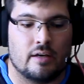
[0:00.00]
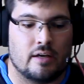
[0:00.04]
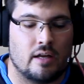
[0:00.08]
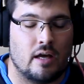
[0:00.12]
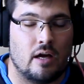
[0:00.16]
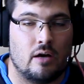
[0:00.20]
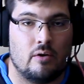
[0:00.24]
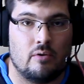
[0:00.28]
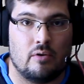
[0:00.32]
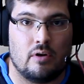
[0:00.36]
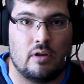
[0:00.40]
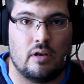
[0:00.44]

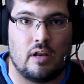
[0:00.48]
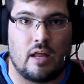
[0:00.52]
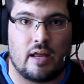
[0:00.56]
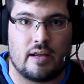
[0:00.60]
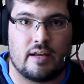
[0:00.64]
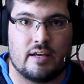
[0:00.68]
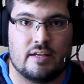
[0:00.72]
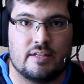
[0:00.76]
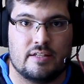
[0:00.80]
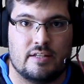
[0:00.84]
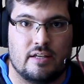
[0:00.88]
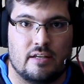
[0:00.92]
Now,
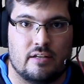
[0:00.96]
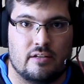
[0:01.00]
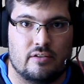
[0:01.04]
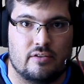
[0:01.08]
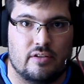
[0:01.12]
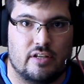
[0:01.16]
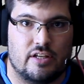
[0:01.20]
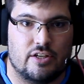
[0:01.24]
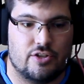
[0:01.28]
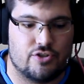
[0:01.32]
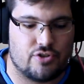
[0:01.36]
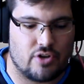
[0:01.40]
like I said in
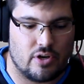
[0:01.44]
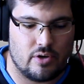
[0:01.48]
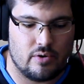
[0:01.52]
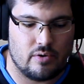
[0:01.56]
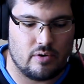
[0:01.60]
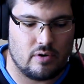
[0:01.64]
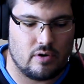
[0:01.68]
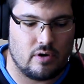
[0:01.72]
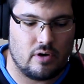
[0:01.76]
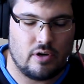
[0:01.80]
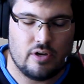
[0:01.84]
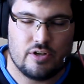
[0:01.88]
the intro,
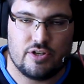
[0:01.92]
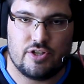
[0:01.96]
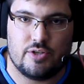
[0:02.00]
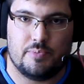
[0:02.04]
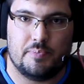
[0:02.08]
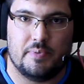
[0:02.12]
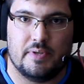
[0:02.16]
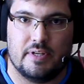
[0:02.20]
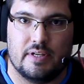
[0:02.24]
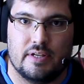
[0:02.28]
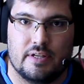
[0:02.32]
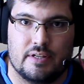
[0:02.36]

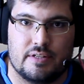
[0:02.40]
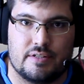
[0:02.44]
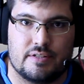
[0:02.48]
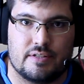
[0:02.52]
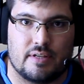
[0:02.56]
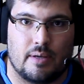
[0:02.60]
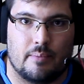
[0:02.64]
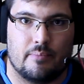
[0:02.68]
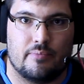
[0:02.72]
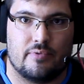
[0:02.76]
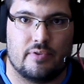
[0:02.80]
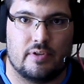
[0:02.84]
RGB is
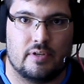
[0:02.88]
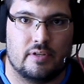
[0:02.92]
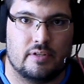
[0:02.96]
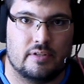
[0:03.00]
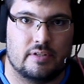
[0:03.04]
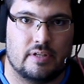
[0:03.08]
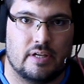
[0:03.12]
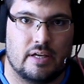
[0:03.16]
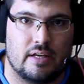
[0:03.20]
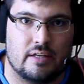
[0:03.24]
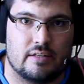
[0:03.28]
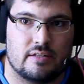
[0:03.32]

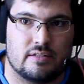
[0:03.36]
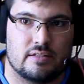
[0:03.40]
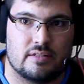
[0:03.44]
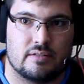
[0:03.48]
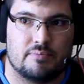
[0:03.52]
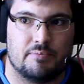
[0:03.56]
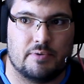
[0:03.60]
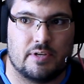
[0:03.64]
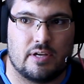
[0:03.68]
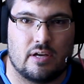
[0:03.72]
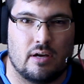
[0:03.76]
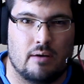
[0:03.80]
something
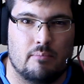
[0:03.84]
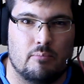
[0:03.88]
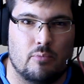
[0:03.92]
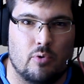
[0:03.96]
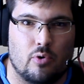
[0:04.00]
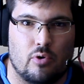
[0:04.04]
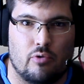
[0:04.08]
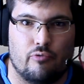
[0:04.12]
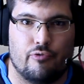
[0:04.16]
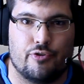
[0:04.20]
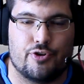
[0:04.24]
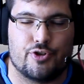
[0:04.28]
that's become
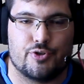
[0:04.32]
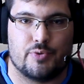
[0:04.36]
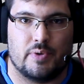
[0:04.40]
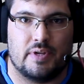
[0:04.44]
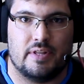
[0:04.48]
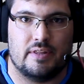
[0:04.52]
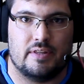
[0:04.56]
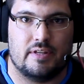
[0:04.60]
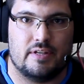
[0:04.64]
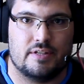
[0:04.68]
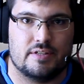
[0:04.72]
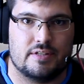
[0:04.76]
more of a
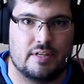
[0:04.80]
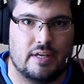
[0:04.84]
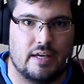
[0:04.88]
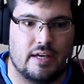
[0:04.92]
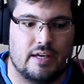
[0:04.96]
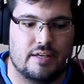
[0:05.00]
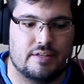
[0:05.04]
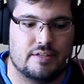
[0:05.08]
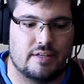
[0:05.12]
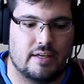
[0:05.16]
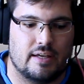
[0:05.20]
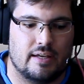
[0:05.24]
trend these
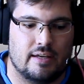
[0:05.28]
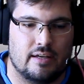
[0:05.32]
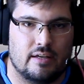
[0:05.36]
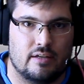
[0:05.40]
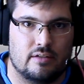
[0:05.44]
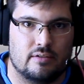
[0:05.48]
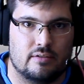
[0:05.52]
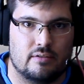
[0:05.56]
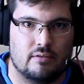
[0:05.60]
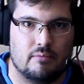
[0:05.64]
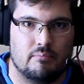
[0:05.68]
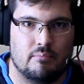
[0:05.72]
days,
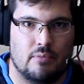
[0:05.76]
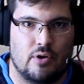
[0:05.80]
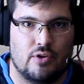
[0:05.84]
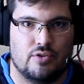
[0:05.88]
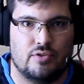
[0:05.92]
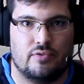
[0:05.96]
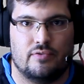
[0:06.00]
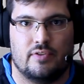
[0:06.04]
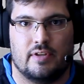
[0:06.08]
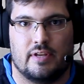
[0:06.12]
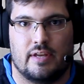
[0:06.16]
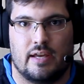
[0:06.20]
and
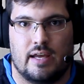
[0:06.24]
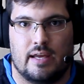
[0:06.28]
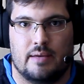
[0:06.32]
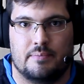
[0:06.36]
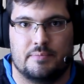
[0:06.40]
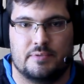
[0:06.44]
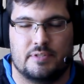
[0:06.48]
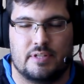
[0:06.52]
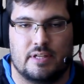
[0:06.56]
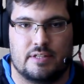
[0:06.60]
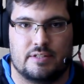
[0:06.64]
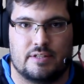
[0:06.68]
most of the
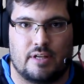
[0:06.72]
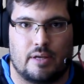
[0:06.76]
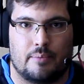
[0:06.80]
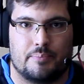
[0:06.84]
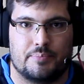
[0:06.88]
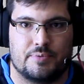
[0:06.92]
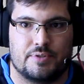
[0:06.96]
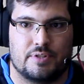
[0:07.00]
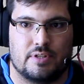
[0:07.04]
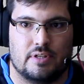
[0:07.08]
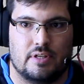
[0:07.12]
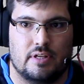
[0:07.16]
game
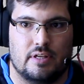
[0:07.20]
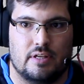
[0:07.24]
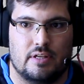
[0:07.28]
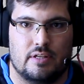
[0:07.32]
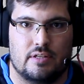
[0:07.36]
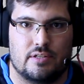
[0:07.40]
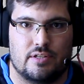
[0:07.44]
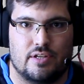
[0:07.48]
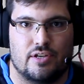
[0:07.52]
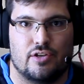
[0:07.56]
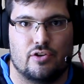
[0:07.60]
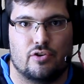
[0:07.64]
setups
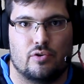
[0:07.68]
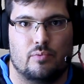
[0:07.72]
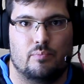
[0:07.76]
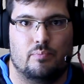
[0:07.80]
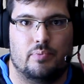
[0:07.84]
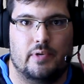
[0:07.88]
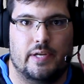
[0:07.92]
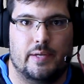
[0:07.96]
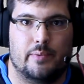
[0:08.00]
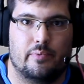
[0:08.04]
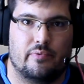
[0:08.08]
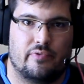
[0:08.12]
is
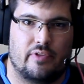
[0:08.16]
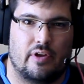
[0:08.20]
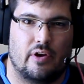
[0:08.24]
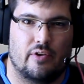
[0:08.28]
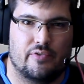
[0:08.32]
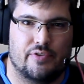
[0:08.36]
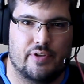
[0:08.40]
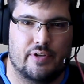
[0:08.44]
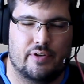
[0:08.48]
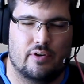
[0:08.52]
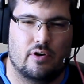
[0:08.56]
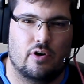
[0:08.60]
incomplete
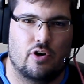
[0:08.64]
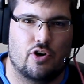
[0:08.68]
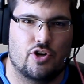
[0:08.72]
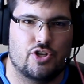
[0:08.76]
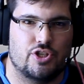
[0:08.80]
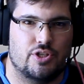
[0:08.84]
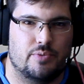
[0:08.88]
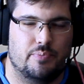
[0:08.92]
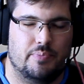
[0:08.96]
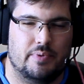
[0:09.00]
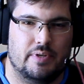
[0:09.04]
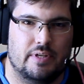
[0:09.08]
without that
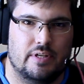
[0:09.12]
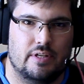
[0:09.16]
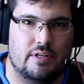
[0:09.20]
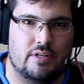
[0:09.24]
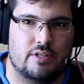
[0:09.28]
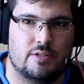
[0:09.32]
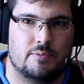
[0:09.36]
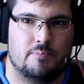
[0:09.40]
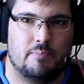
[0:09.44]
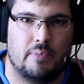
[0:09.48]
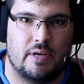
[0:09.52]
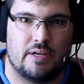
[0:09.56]
RGB
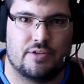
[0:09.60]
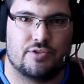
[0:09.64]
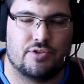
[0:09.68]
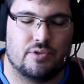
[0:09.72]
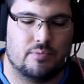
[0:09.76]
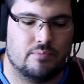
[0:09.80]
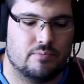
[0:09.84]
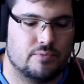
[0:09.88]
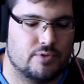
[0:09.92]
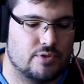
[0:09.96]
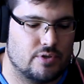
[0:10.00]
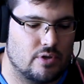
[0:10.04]

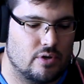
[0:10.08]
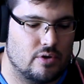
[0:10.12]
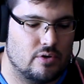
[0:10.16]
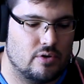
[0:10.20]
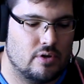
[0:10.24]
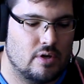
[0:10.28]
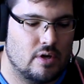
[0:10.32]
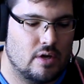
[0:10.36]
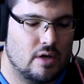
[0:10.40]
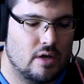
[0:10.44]
spectrum. So